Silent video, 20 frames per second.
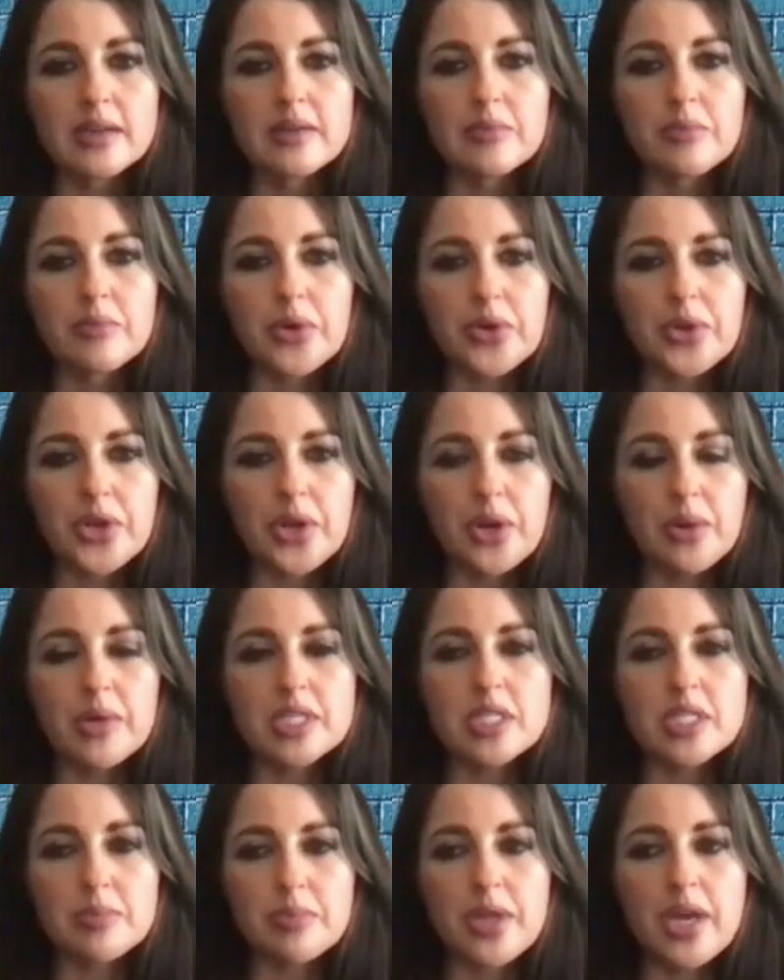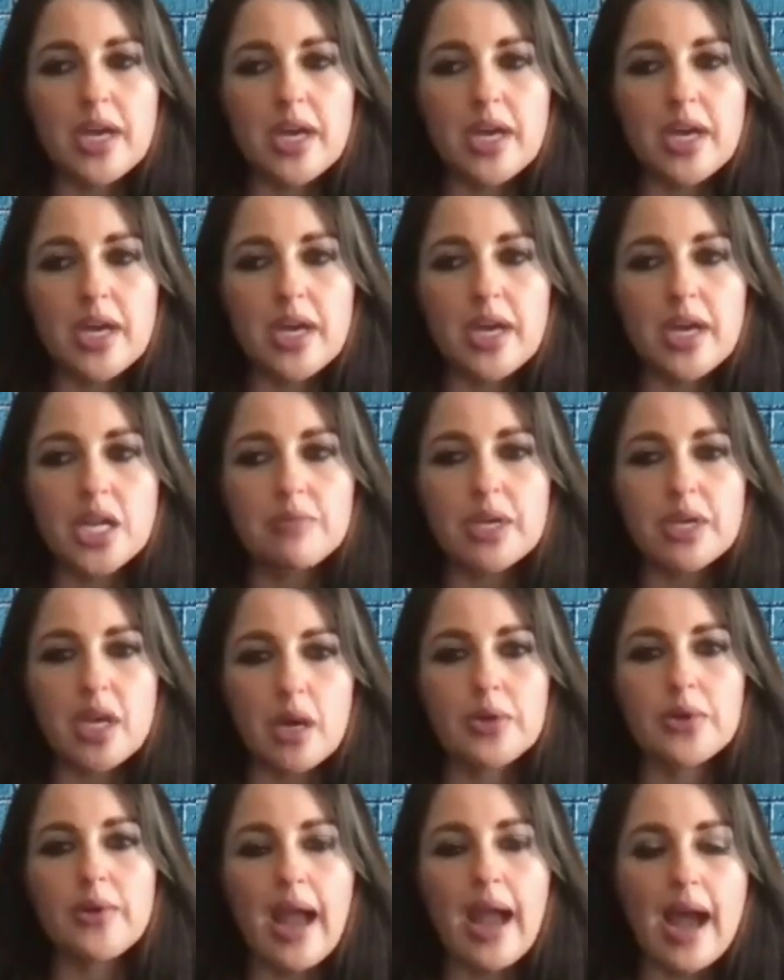procurement supply chain become
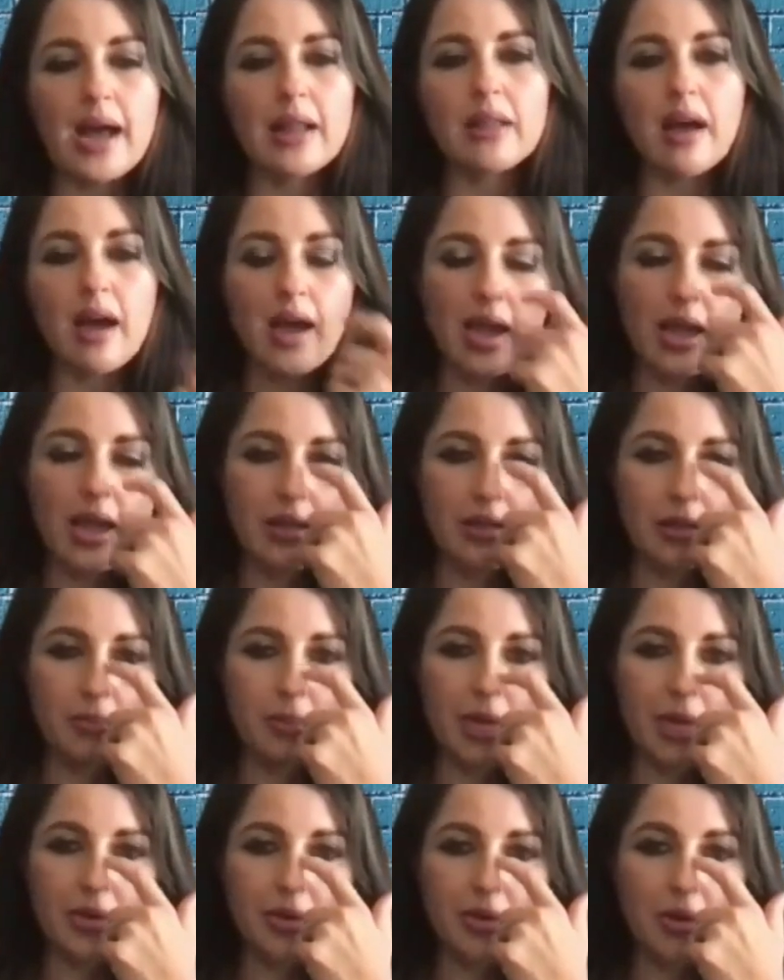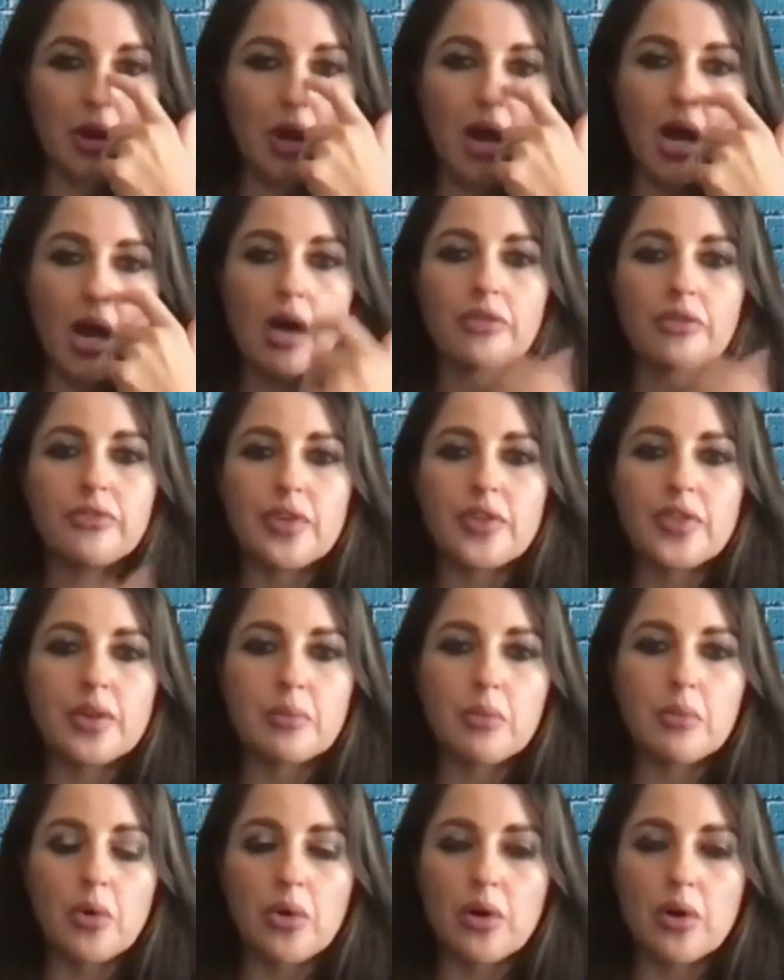your ally, the better off and
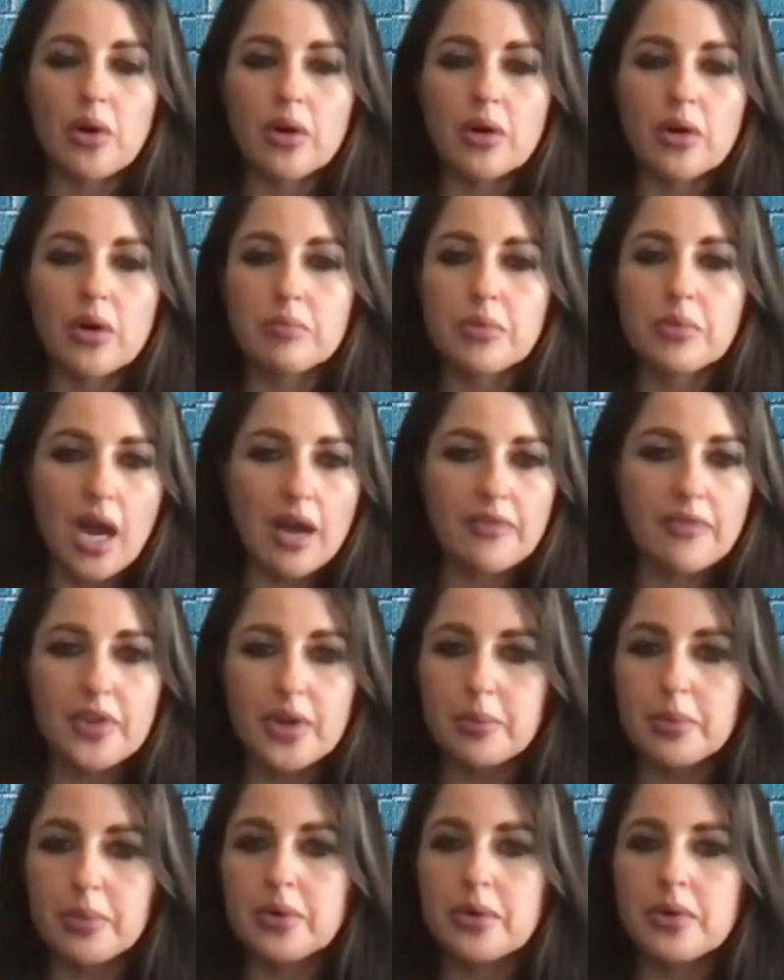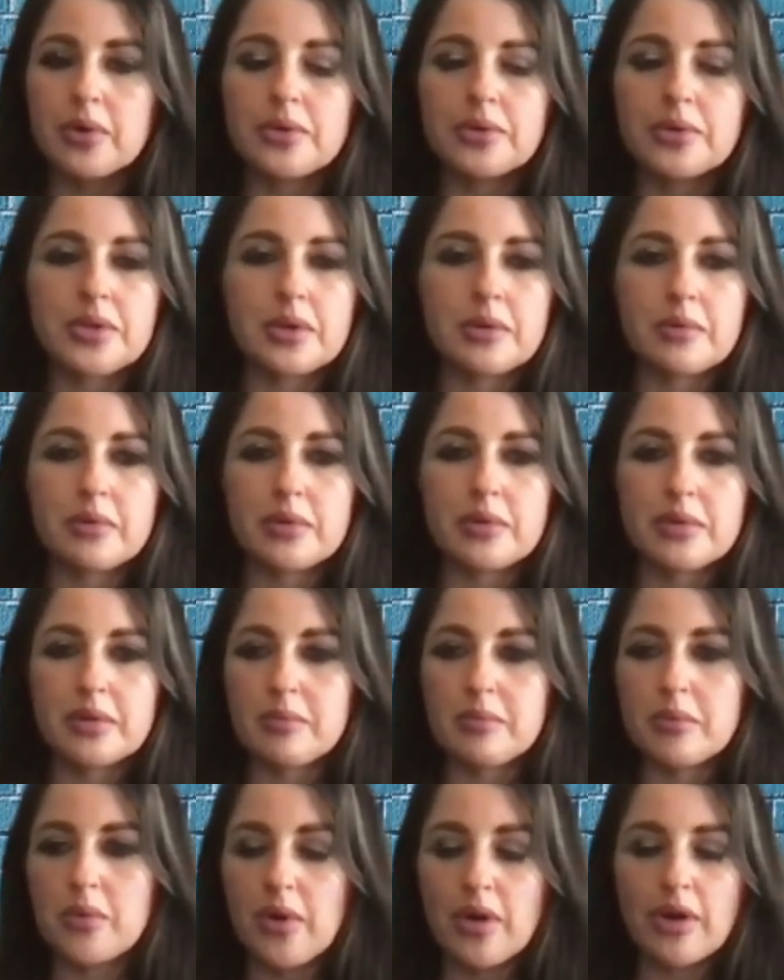the more profitable, the,
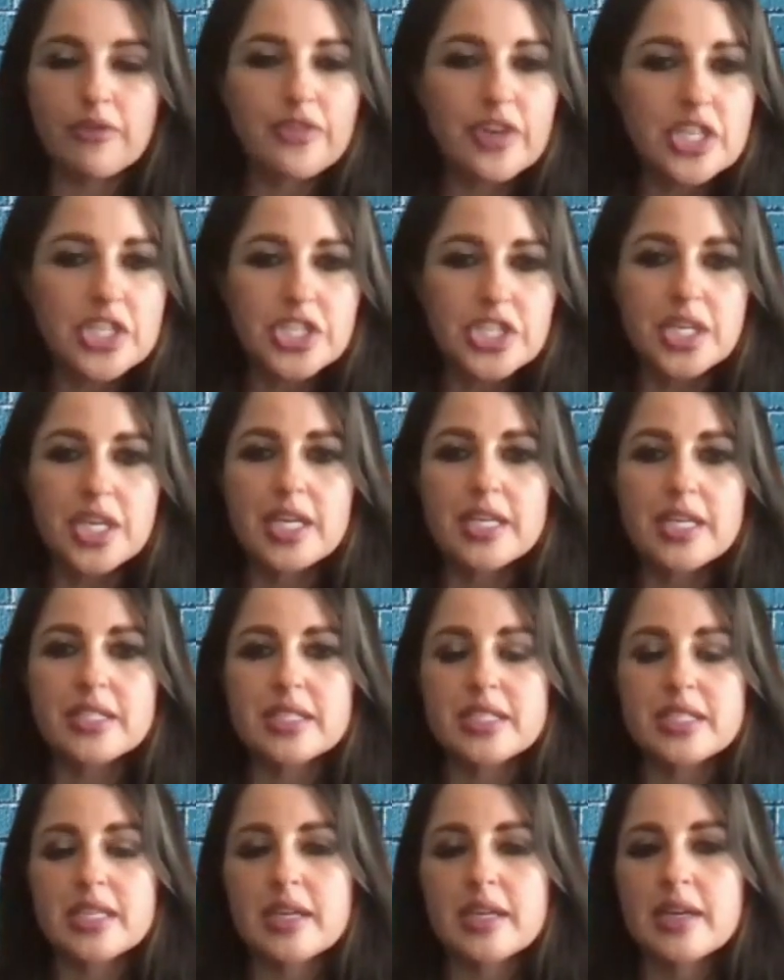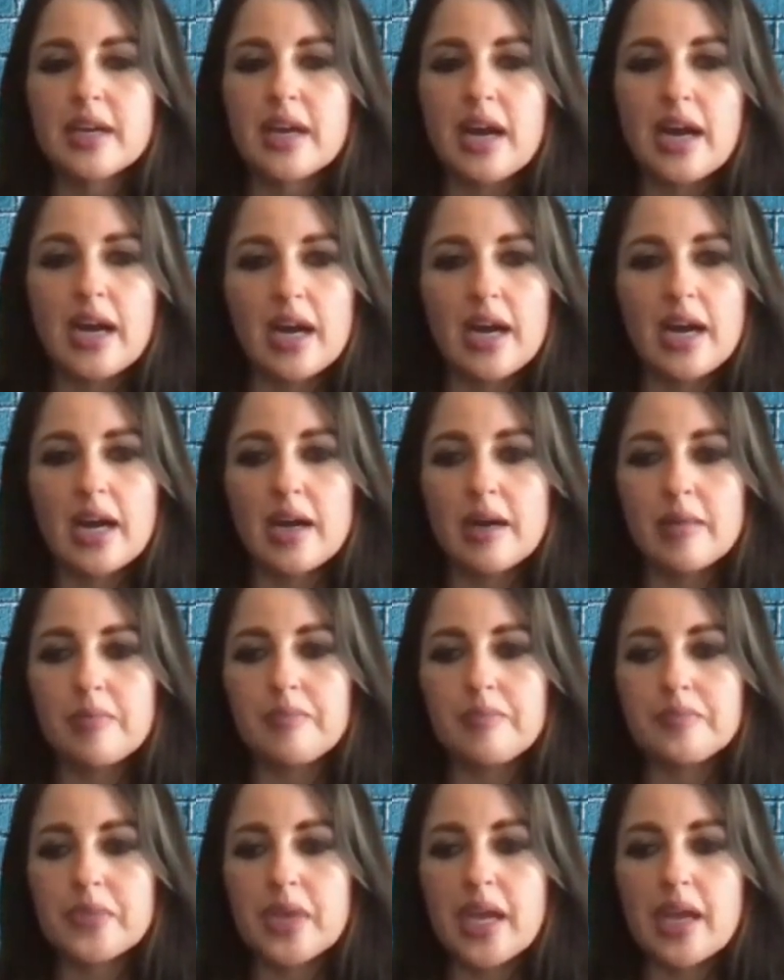the more efficient,
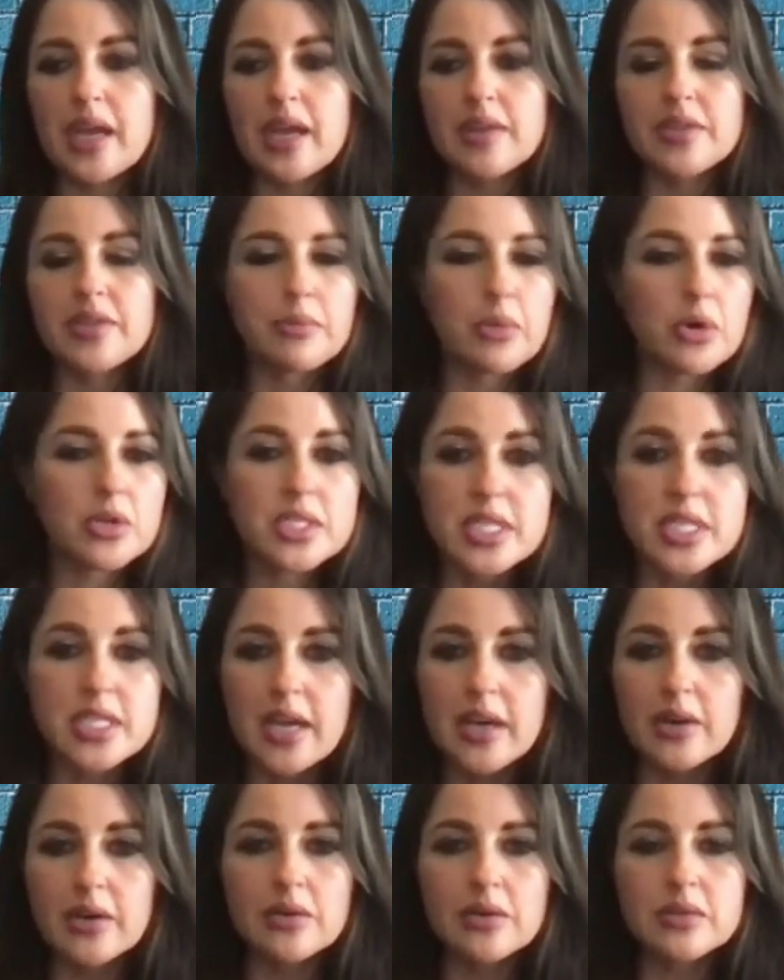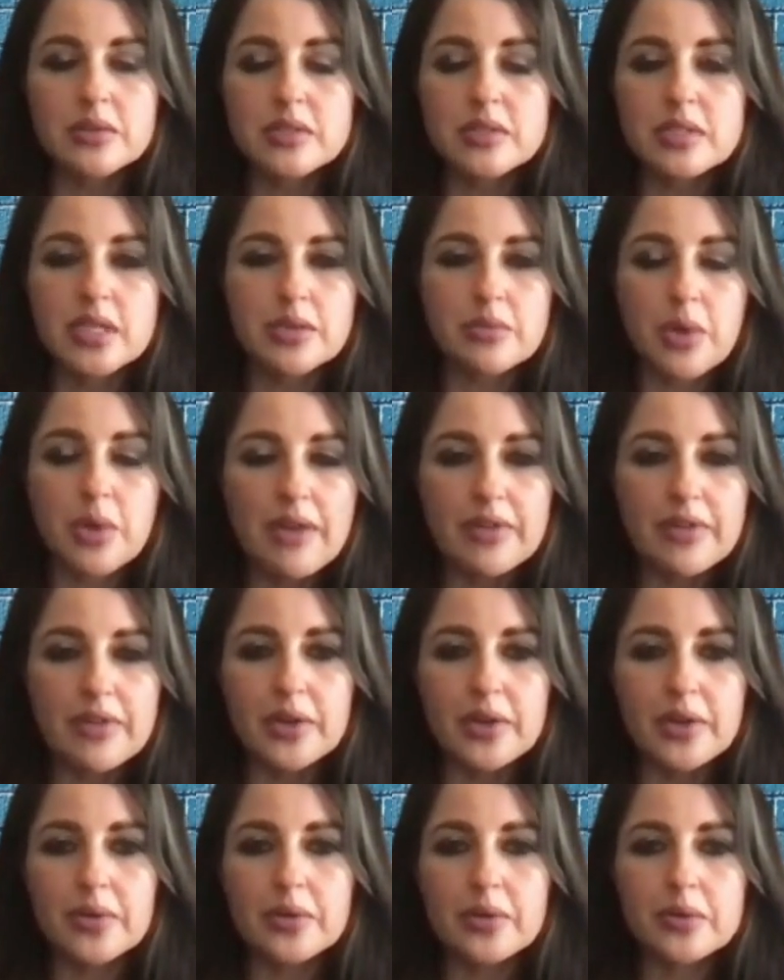um, and the more sales and
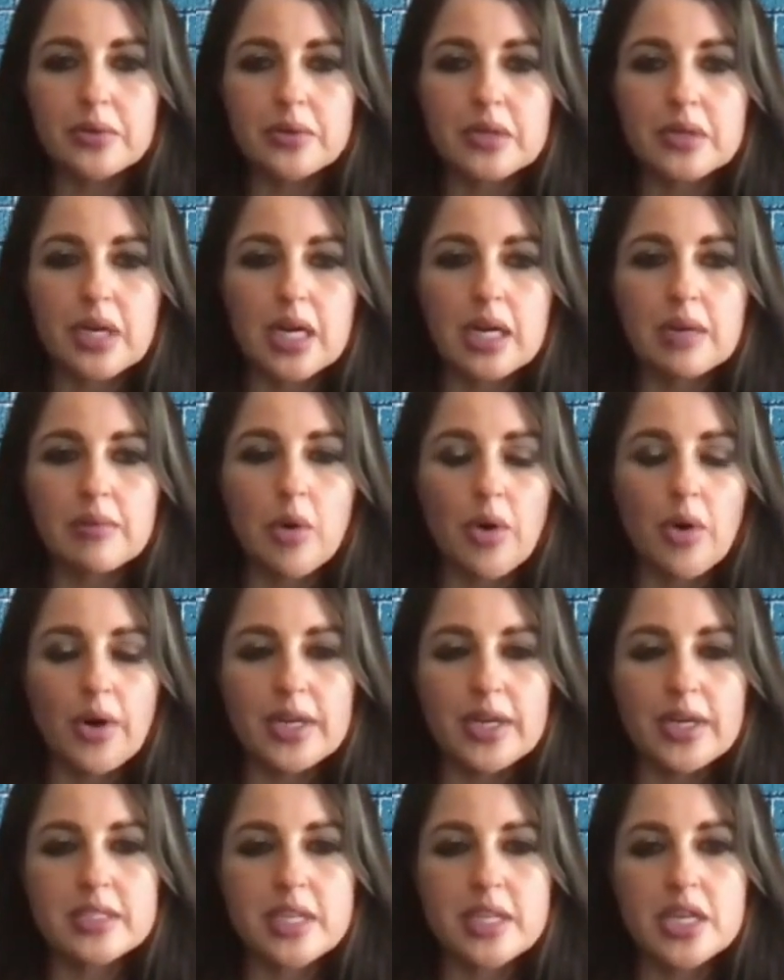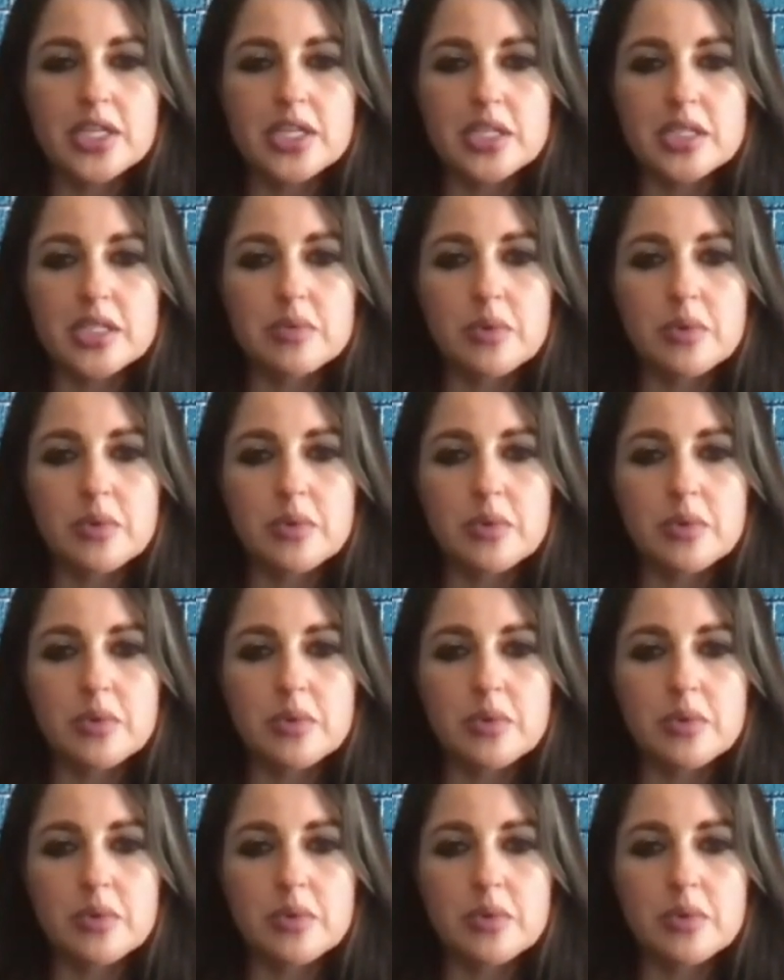revenue um, organizations